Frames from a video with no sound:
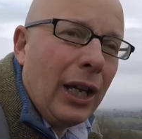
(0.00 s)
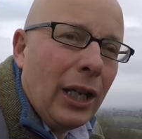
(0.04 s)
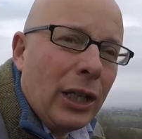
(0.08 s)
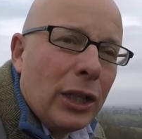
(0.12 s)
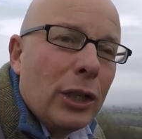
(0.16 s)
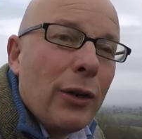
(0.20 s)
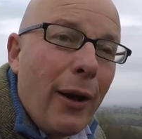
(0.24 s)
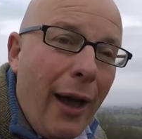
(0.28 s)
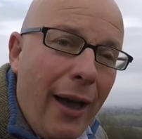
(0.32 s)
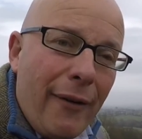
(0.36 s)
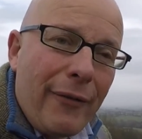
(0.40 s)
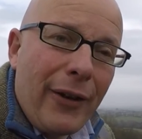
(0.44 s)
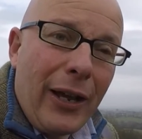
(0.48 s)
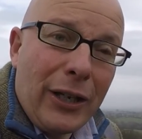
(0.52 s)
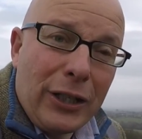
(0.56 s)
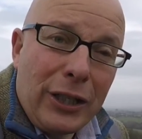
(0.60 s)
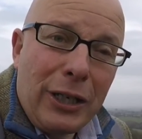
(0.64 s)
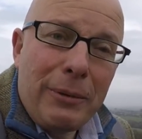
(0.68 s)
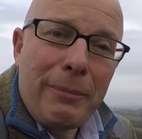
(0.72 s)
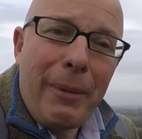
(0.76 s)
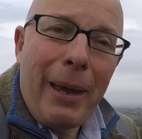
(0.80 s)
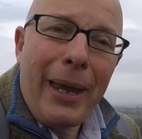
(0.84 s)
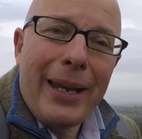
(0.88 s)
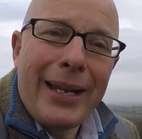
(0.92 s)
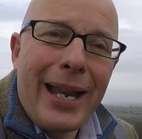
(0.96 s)
you have actually
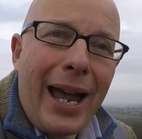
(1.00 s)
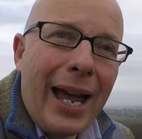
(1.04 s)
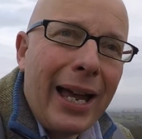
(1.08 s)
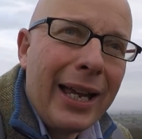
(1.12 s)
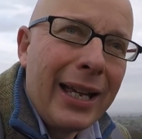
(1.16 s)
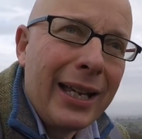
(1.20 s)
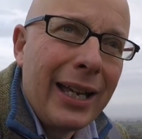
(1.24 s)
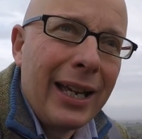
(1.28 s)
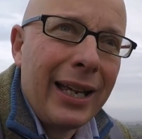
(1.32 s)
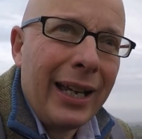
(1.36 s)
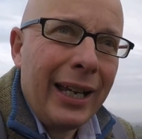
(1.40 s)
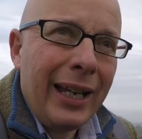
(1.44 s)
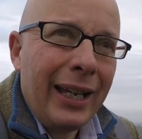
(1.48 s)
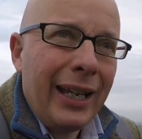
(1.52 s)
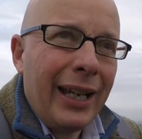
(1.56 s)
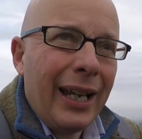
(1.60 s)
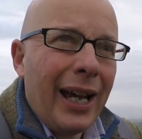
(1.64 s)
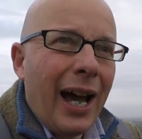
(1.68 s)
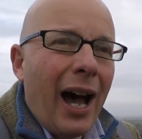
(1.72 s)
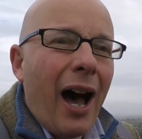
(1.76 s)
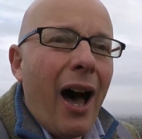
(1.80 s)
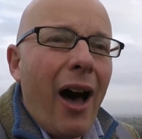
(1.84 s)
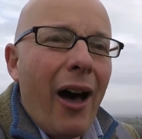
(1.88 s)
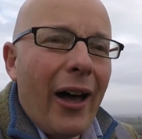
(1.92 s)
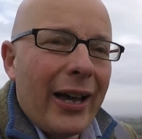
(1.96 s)
made
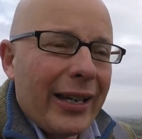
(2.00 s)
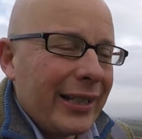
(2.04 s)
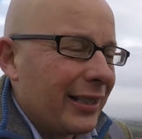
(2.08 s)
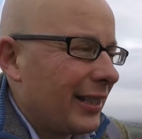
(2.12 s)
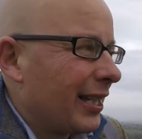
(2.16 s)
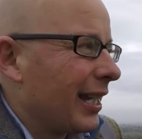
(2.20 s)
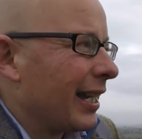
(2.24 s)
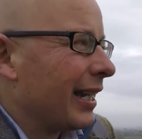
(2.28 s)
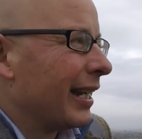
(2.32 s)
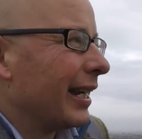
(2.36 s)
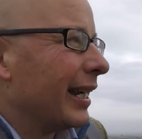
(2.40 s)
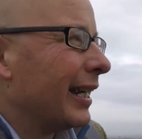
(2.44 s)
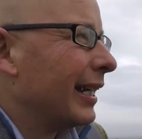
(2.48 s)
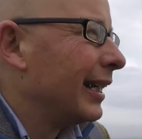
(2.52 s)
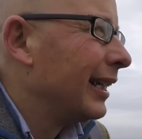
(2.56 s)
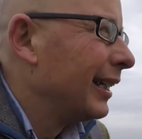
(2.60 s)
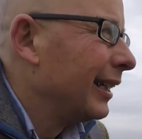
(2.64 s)
height. Good